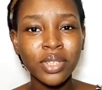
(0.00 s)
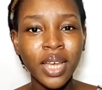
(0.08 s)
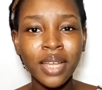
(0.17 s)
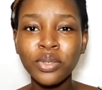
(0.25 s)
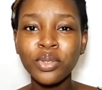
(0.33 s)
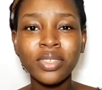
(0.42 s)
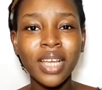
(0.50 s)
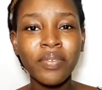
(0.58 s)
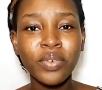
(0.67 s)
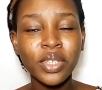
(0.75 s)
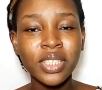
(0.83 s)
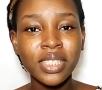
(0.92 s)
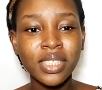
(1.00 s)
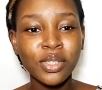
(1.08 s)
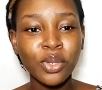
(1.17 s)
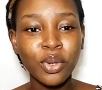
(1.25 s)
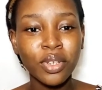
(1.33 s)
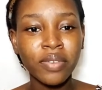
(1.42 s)
I don't know, I've forgotten the
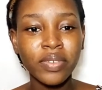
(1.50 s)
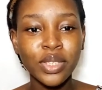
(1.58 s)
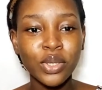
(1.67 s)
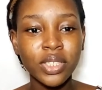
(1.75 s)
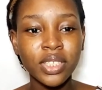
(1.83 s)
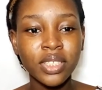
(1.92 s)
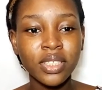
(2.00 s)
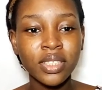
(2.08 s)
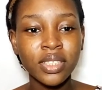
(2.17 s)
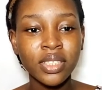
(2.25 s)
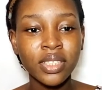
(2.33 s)
song all of a sudden.